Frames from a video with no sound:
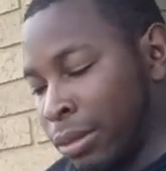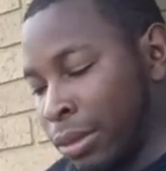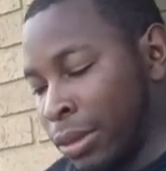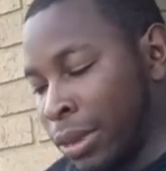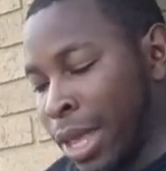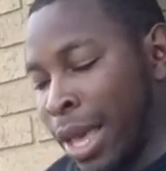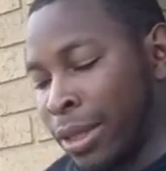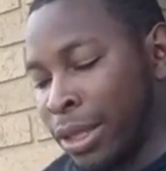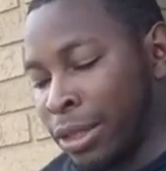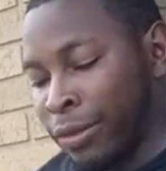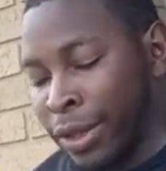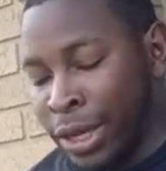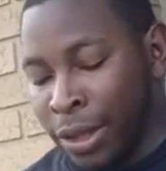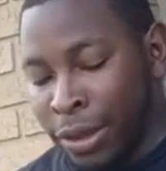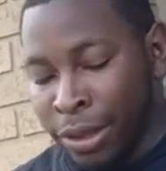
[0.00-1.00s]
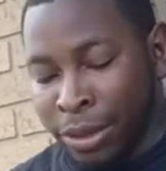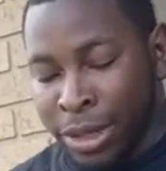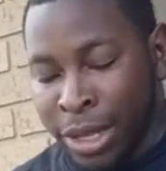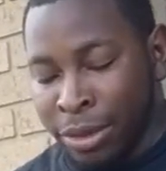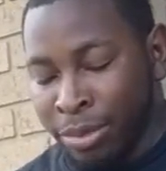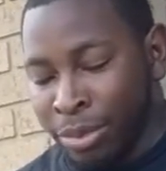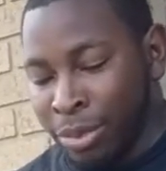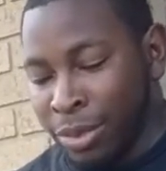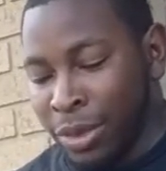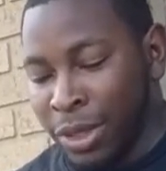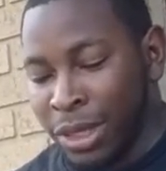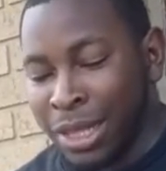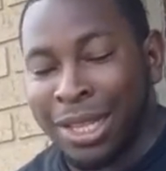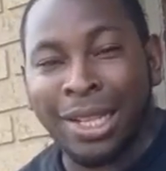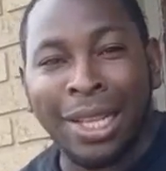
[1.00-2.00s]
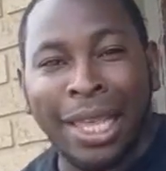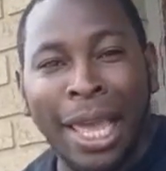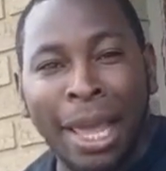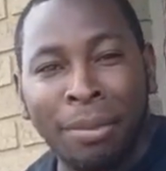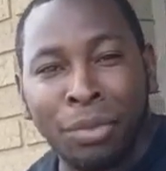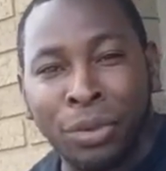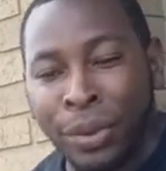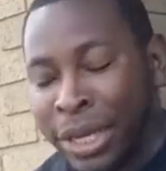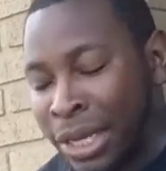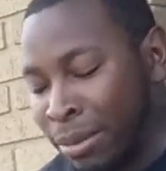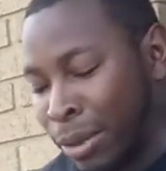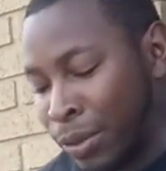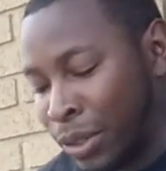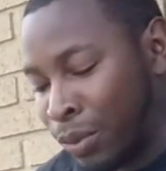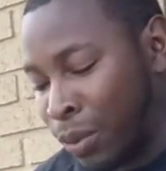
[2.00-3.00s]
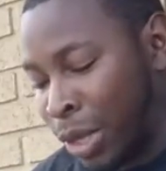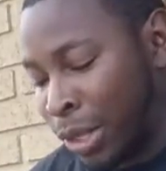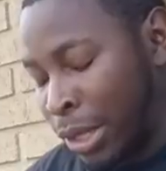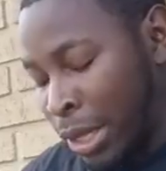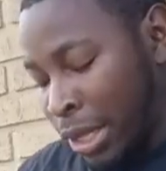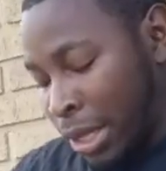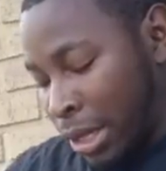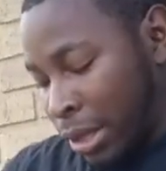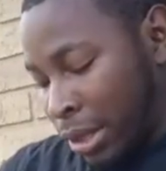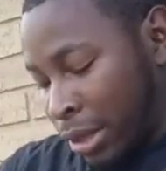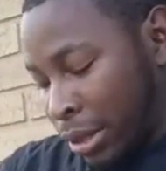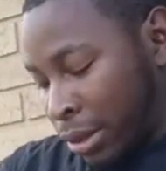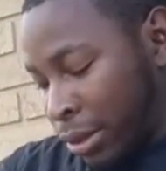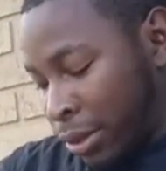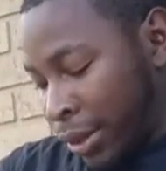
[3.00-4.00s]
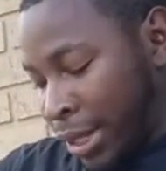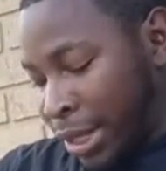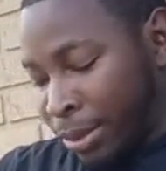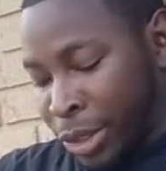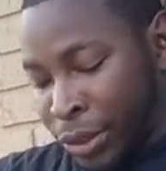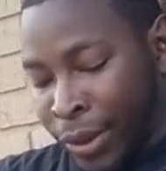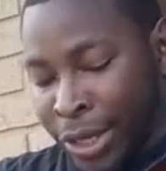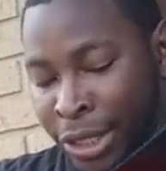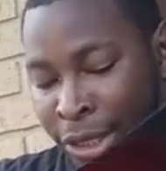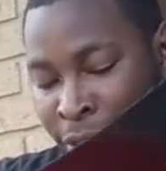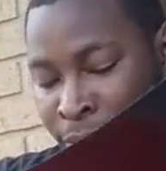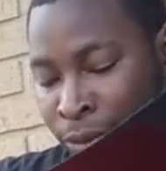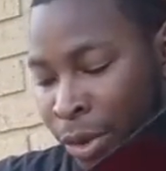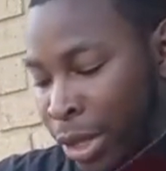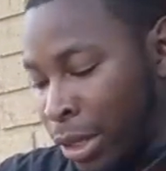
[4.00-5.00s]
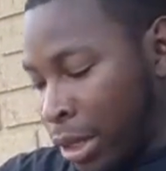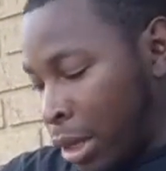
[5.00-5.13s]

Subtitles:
now this video done came 3 demos in one, 3 demonstrations in one.